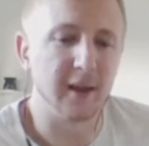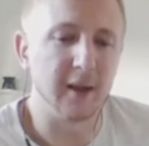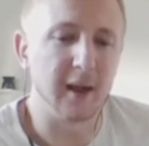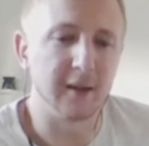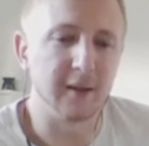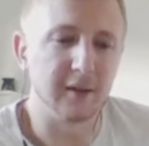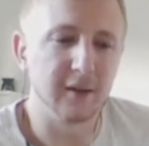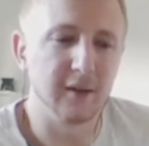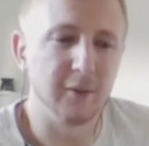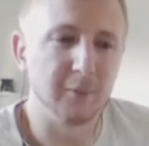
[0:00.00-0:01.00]
and and
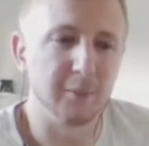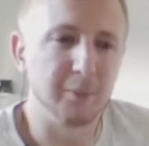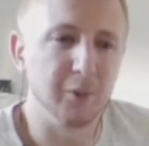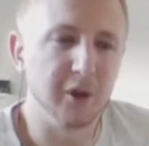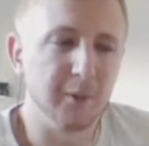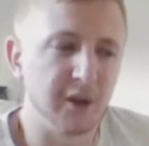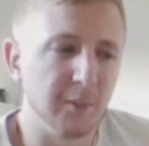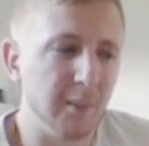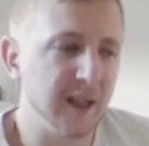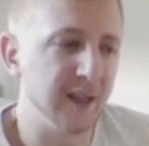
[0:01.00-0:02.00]
the, the
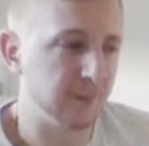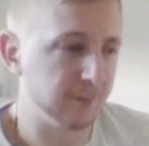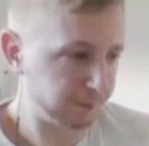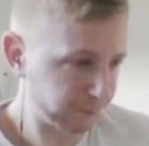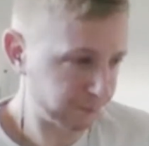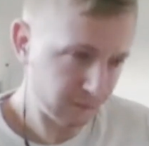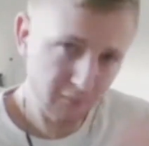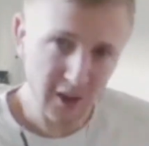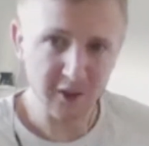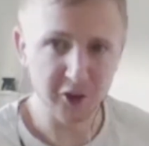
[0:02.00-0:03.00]
main
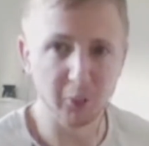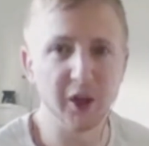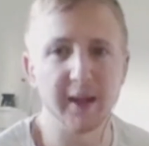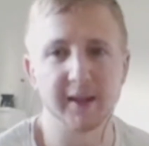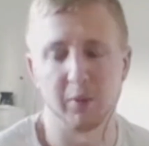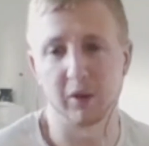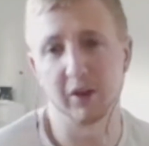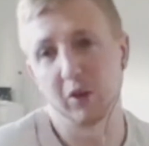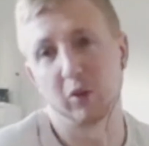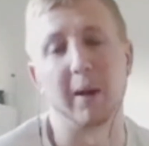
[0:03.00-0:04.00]
subject I want to
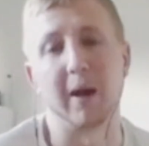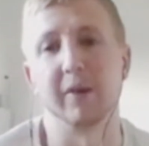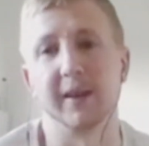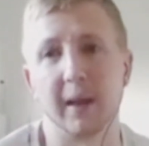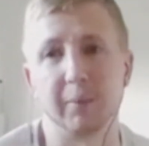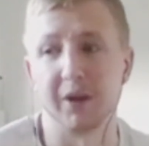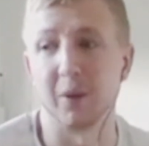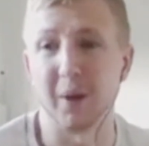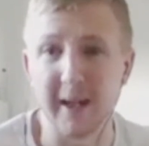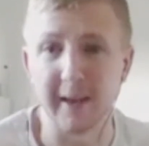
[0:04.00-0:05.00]
talk about on this
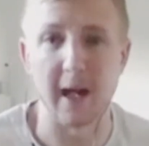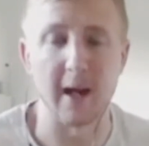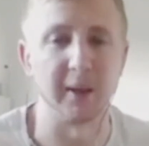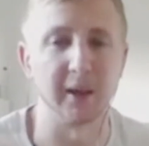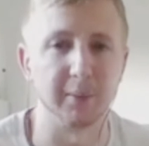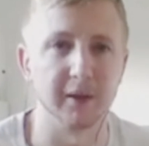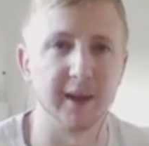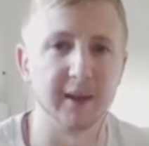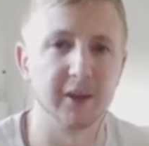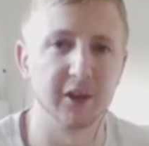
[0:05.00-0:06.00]
episode is habits because
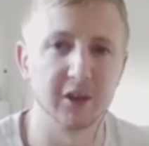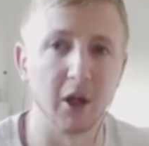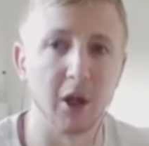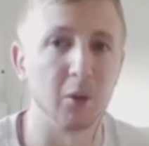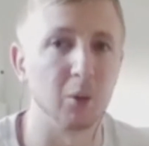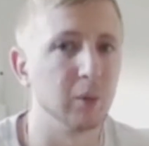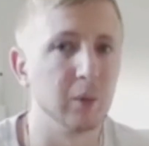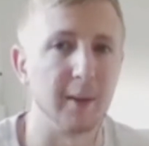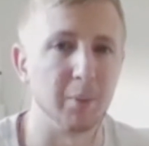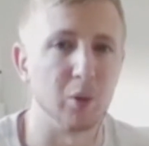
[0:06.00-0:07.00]
they're so
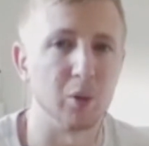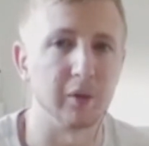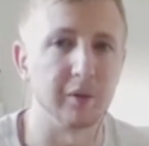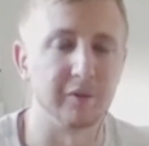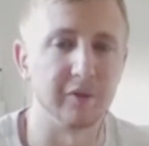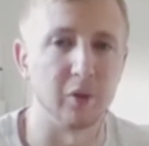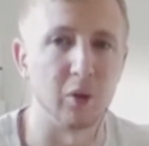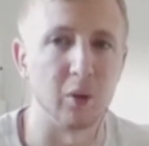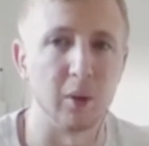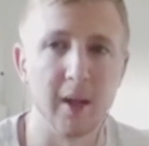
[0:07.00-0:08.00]
important
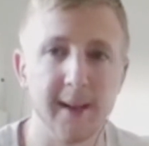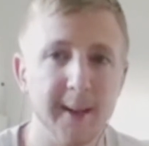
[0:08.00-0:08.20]
for